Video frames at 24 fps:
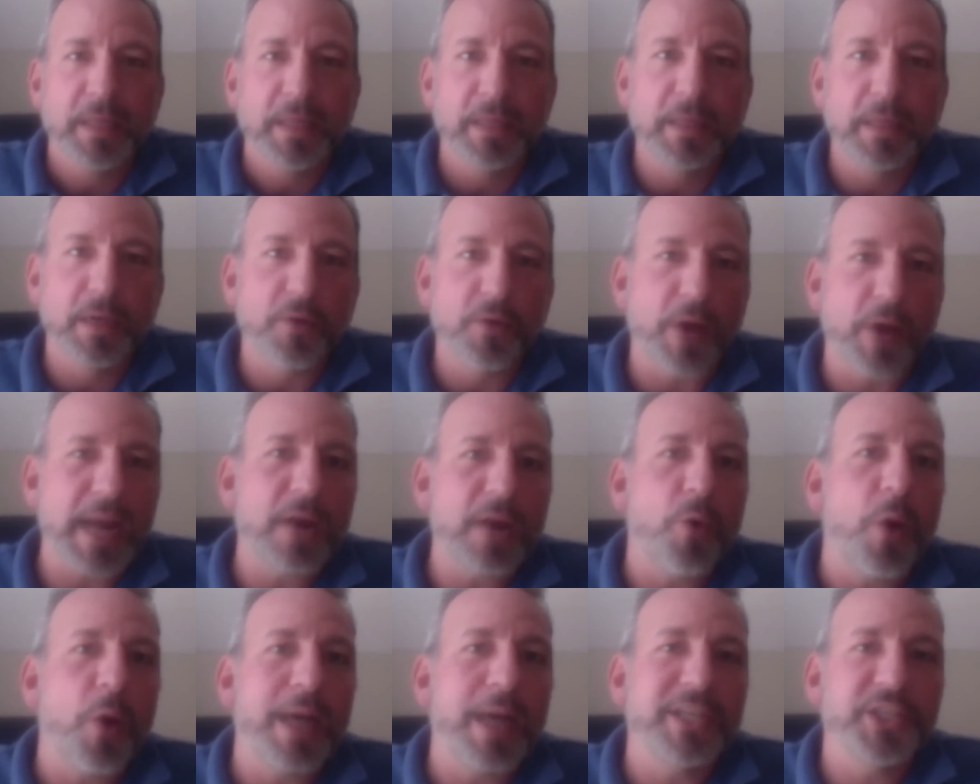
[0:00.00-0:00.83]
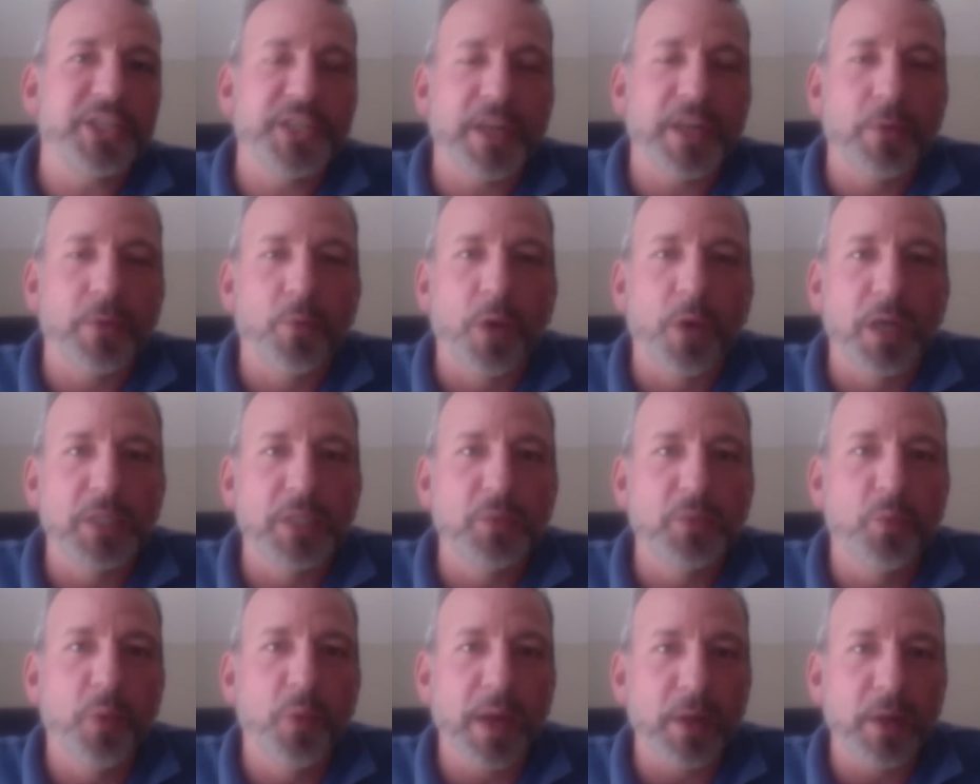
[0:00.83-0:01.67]
the great question
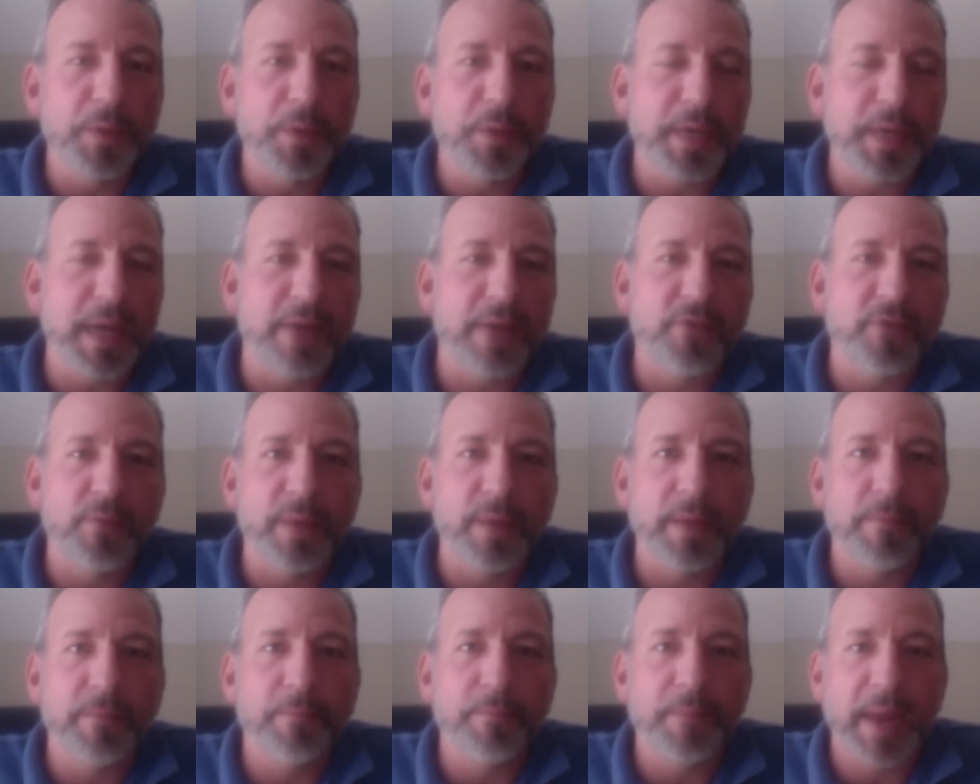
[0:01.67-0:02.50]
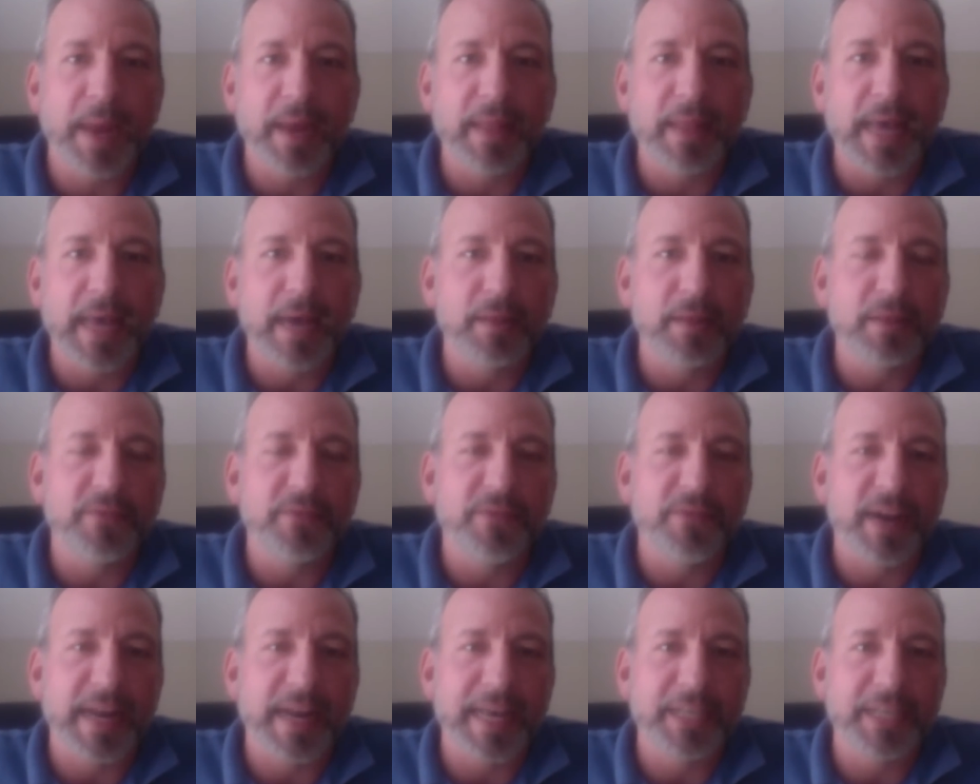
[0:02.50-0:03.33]
was, will the government bail out
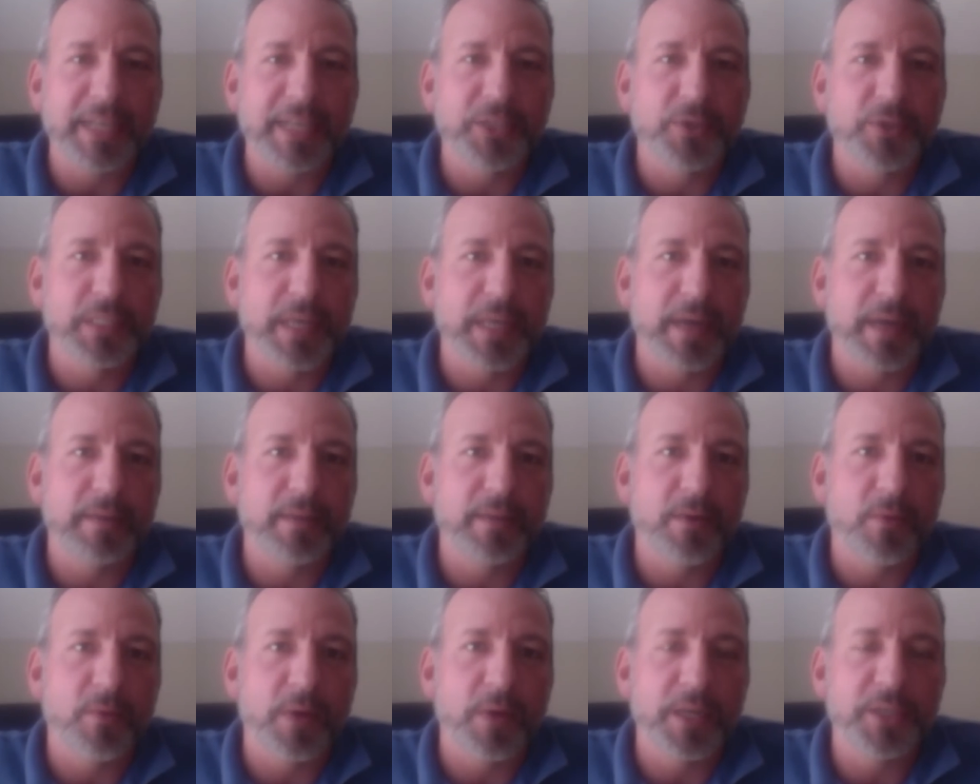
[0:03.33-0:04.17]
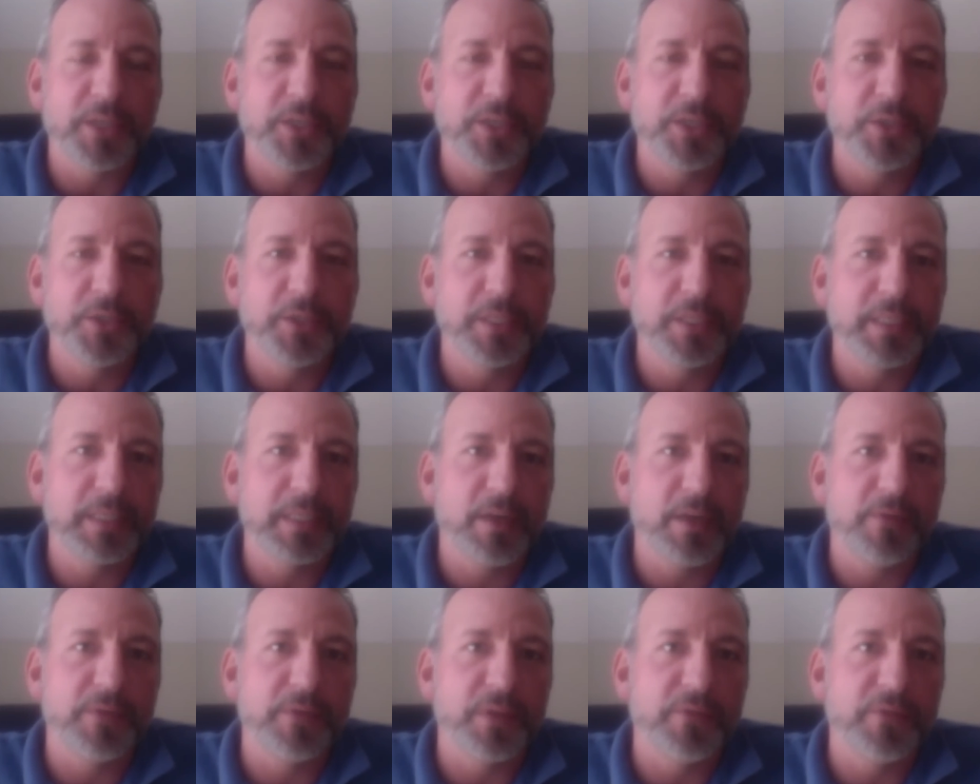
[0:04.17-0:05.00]
the financial sector when it shoots
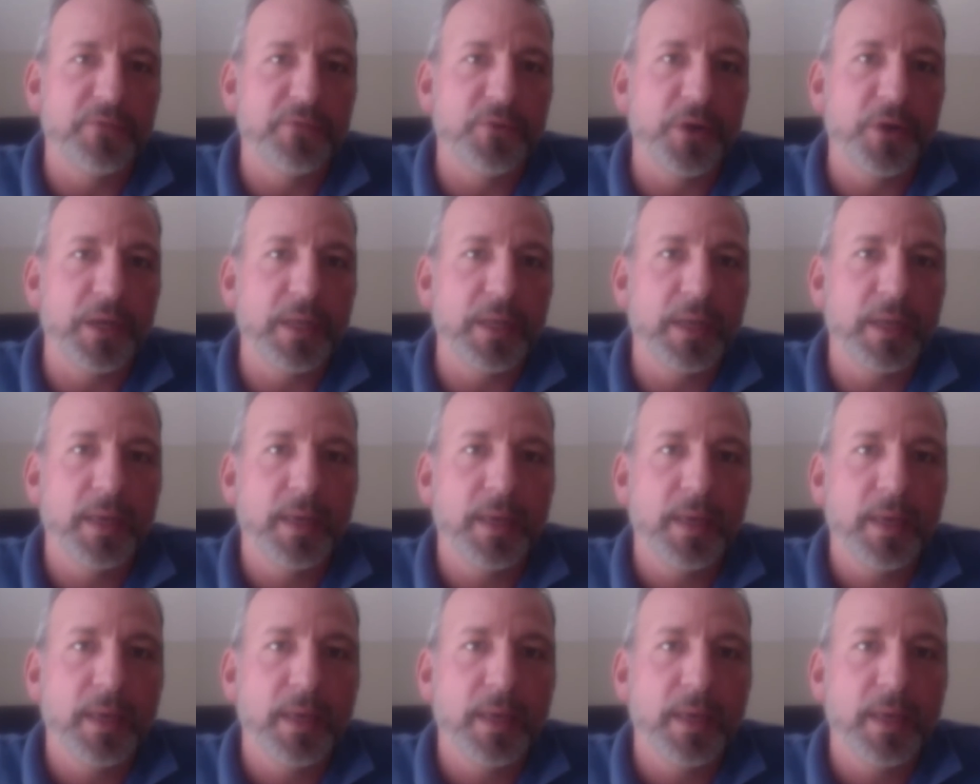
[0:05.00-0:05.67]
itself in the foot?